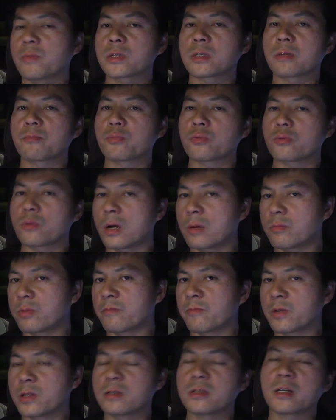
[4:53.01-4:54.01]
But the
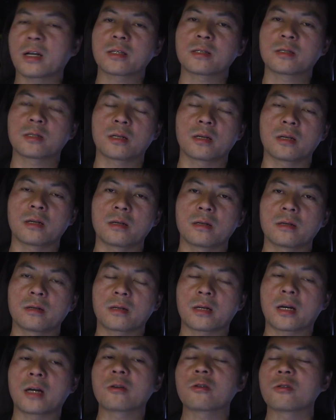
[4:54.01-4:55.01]
problem with
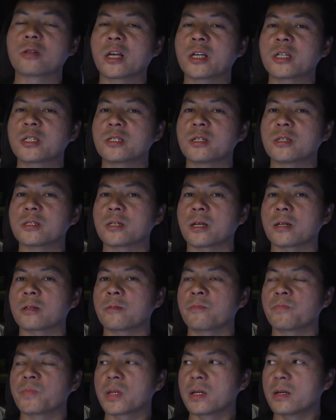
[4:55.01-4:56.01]
that calculation is that
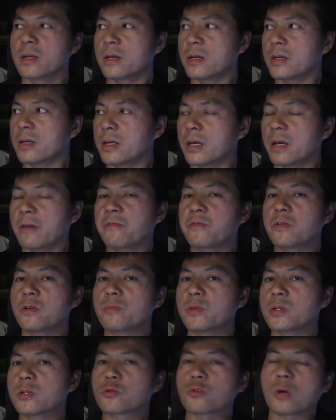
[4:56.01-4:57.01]
if
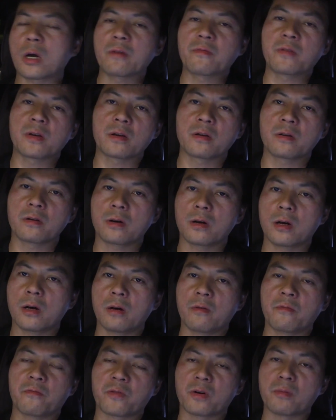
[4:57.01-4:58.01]
you've been driving
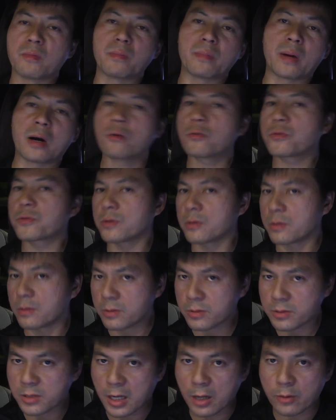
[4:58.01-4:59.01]
from a mountain
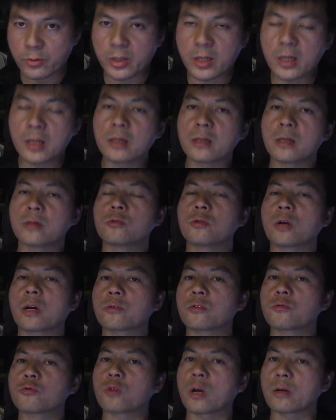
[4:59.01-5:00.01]
downhill and you
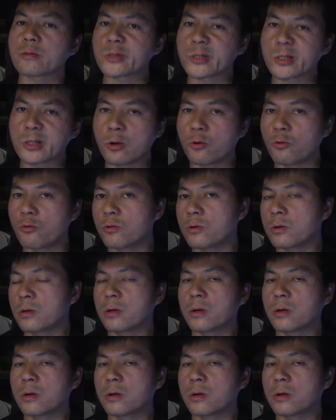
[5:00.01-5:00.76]
had to drive slow